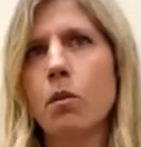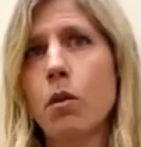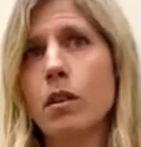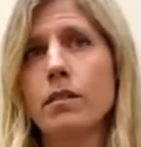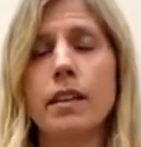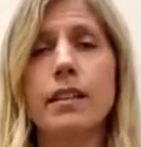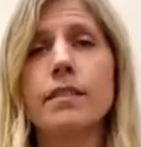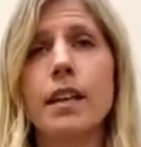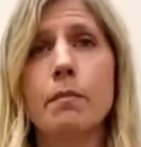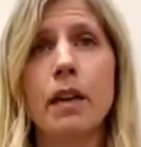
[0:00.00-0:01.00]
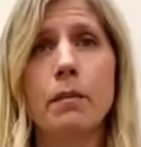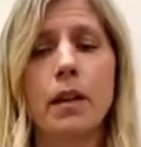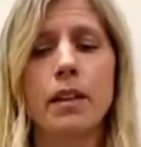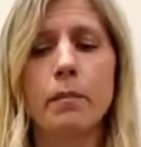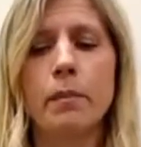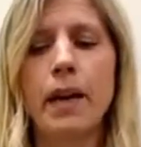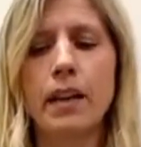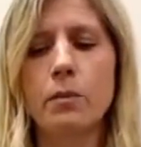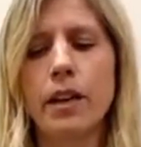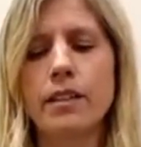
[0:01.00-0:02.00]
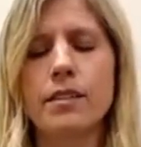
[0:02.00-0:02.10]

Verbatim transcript: or things like metabolic pathways,